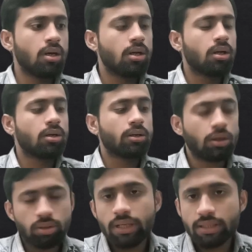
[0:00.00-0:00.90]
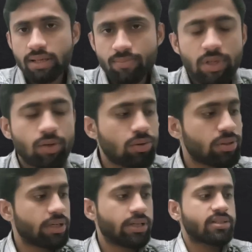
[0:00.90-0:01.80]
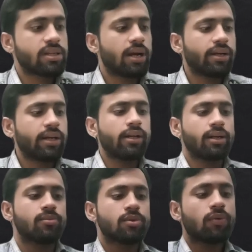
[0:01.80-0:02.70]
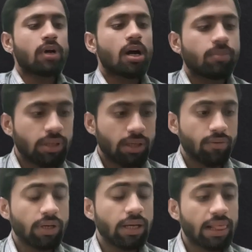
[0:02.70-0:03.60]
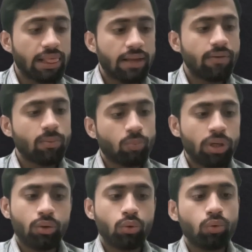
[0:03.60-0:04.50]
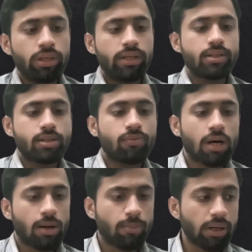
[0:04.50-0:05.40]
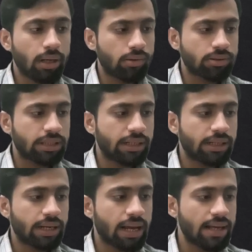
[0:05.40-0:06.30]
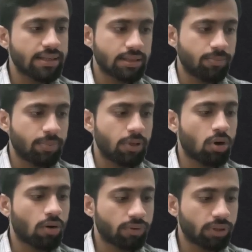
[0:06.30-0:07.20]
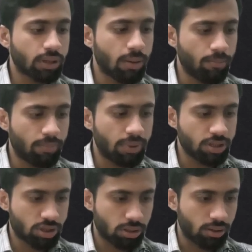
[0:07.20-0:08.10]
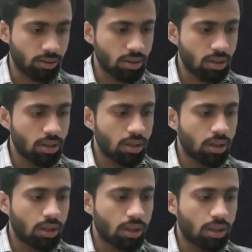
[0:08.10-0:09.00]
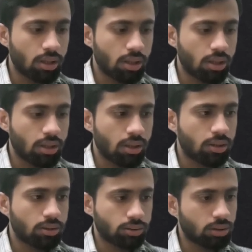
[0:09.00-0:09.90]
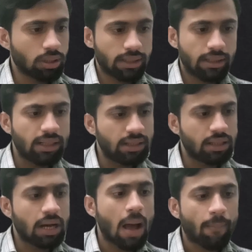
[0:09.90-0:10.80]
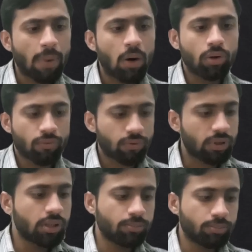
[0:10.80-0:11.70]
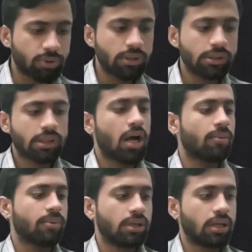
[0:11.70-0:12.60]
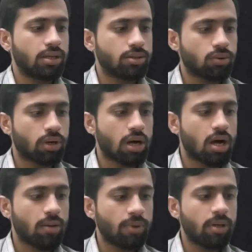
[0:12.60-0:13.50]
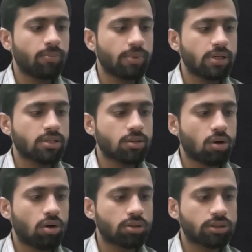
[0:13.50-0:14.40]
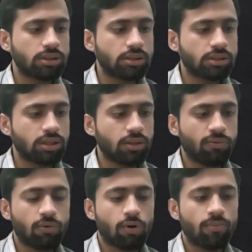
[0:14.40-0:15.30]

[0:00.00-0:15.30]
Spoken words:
Now the next MCQ states that 10 grams of carbon giving 11.2 liters of carbon dioxide at STP after combustion uh, in the amount of unburned carbon is. So carbon plus oxygen forms